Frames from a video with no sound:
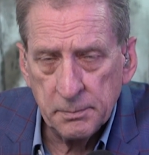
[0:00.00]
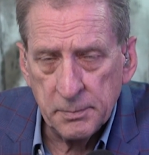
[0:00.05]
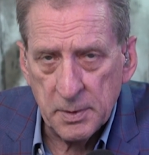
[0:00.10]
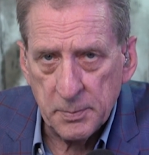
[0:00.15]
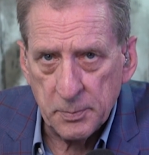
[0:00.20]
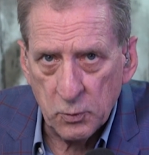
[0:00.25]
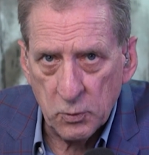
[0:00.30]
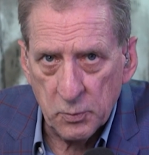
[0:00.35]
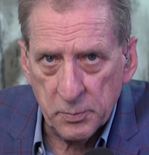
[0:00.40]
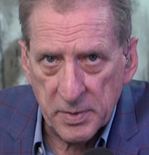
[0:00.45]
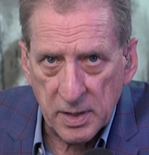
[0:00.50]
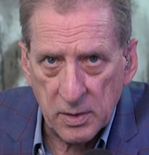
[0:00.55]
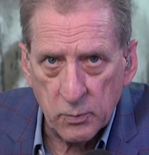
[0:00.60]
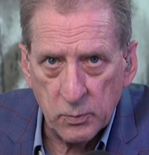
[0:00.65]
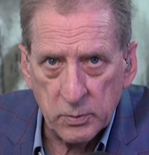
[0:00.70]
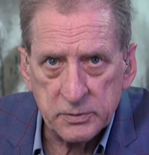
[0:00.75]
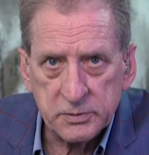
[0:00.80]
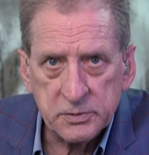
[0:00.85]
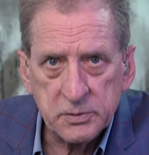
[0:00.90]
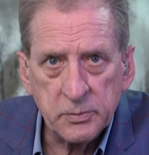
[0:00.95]
People who make
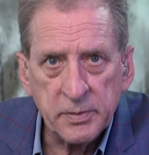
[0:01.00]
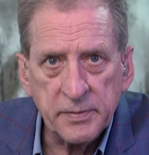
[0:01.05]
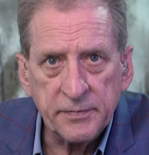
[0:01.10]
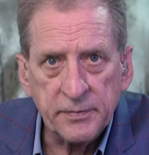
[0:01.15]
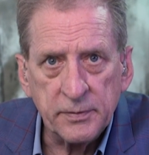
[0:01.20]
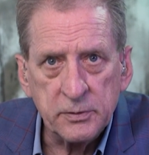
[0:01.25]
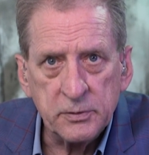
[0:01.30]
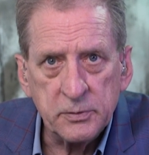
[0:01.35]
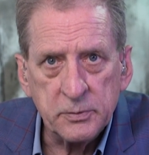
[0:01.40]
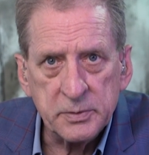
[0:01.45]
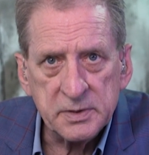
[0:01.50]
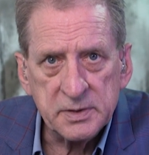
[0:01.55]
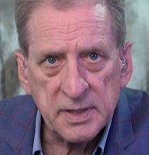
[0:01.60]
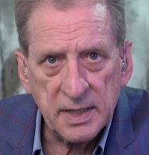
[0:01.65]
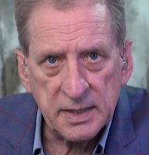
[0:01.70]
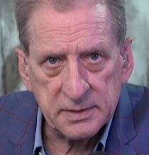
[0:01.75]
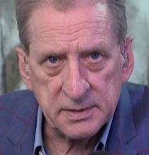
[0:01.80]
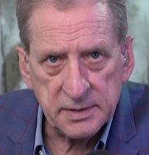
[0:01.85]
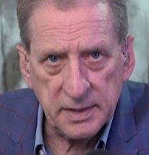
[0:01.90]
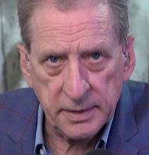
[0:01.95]
wills are referred to as
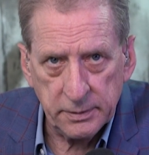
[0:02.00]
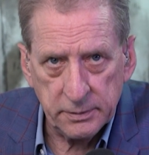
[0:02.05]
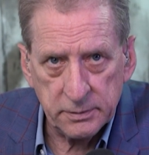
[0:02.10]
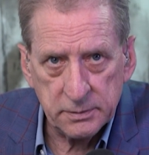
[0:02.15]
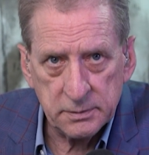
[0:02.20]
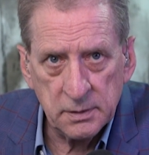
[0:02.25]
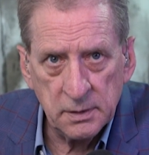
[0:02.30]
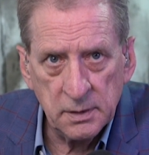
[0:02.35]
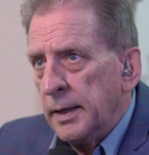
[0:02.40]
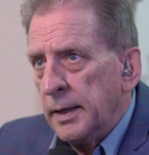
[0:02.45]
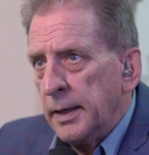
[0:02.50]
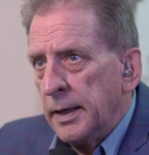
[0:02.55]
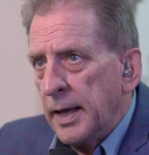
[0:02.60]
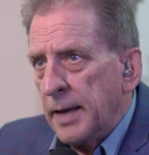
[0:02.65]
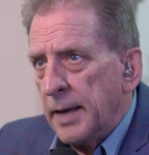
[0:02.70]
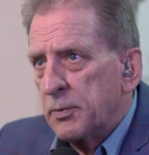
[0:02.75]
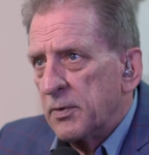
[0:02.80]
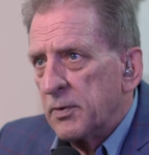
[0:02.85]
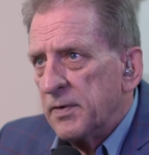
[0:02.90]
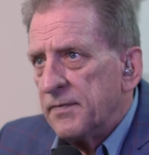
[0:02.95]
testators.
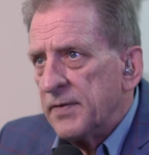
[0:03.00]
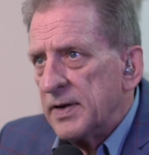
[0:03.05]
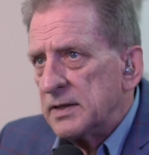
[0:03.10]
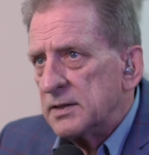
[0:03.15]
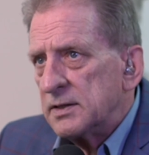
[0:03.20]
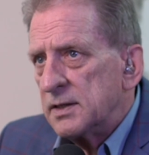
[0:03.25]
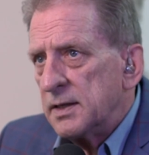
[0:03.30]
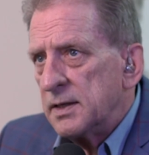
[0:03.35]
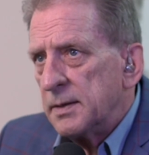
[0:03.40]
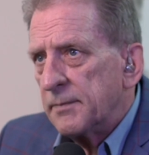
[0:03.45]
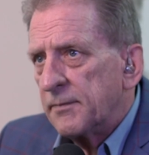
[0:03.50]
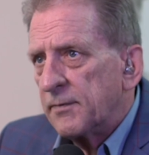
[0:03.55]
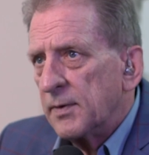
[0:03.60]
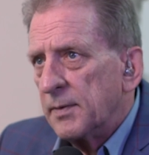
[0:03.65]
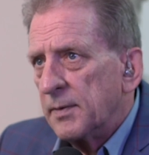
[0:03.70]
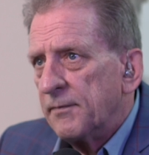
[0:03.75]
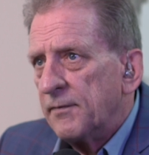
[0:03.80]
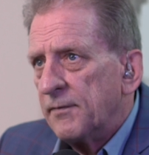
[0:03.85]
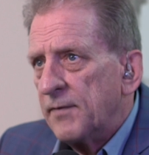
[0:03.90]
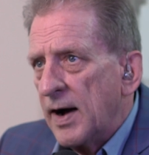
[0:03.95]
It prevents them
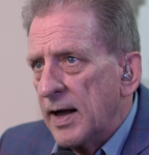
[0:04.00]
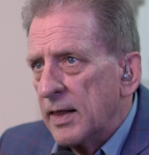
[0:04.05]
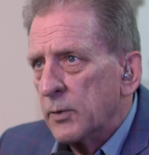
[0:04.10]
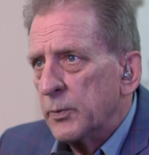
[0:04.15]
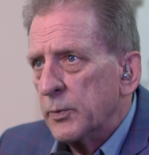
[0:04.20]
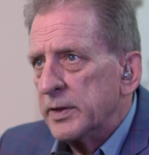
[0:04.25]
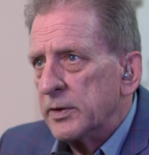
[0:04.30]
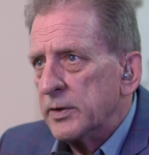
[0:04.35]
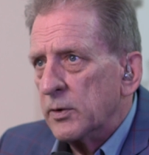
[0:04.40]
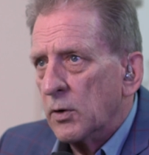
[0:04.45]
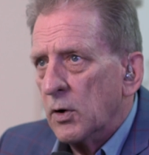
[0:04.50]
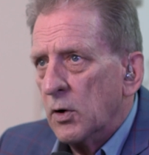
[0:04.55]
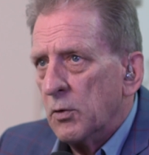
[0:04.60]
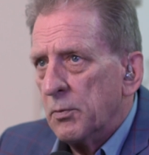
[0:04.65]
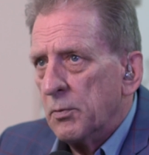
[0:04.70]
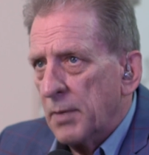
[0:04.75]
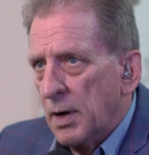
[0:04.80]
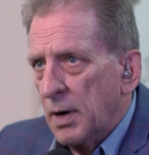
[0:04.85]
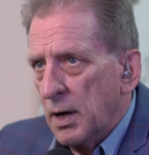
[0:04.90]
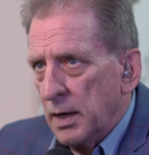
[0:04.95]
from following their own
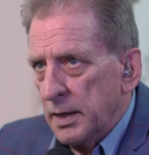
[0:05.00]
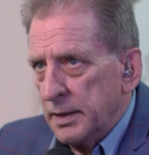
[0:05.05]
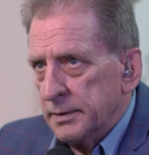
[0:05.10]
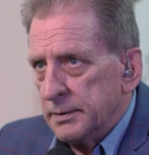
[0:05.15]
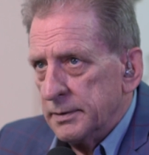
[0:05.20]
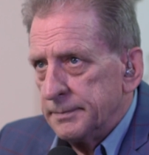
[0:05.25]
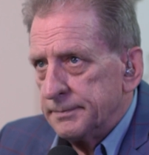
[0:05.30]
mind.